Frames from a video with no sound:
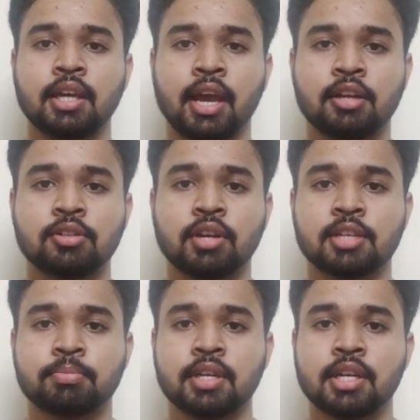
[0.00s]
hands-on
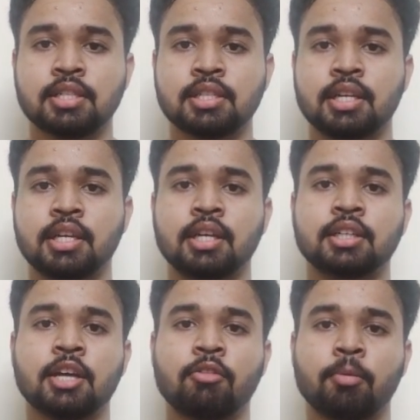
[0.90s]
experience in
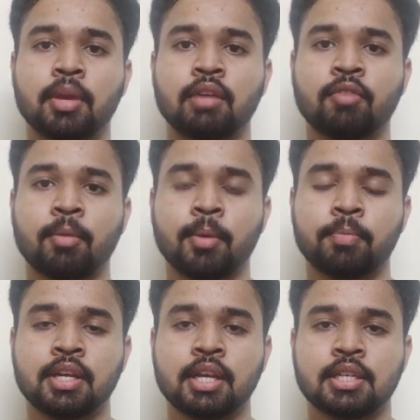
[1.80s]
developing web
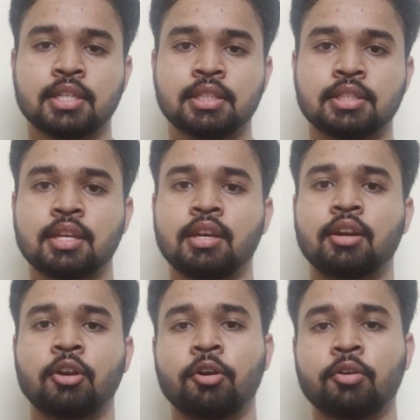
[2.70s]
applications,
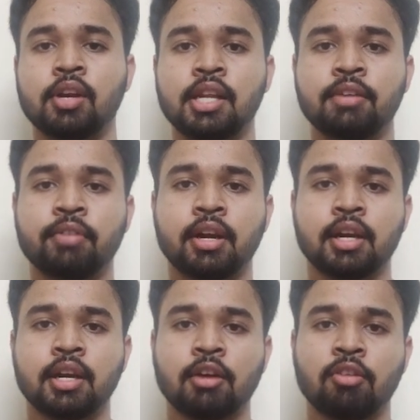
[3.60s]
not only in
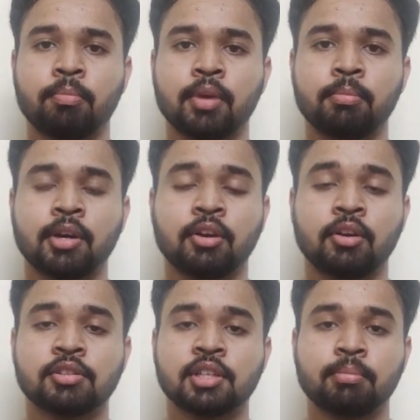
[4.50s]
front-end development but
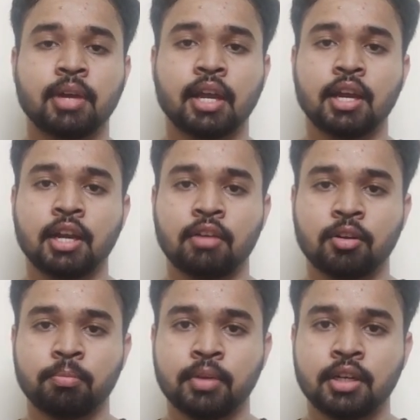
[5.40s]
also in back-end
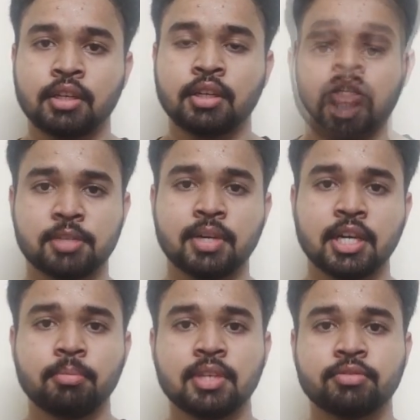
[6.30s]
development.
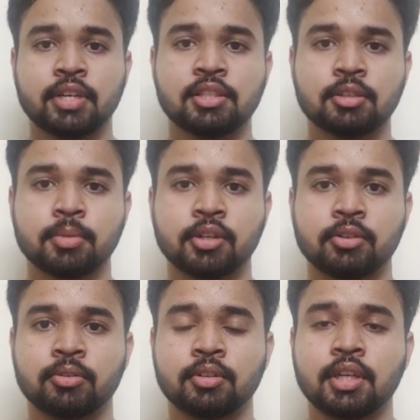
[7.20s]
Placement team is very
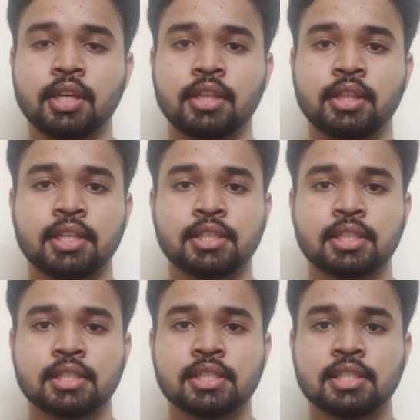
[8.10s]
supportive. Their
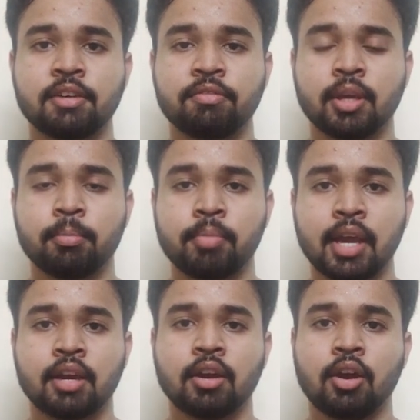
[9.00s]
suggestions and
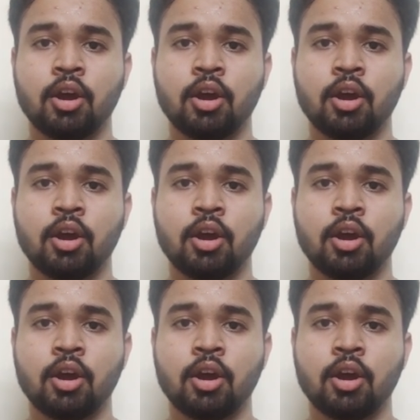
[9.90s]
feedback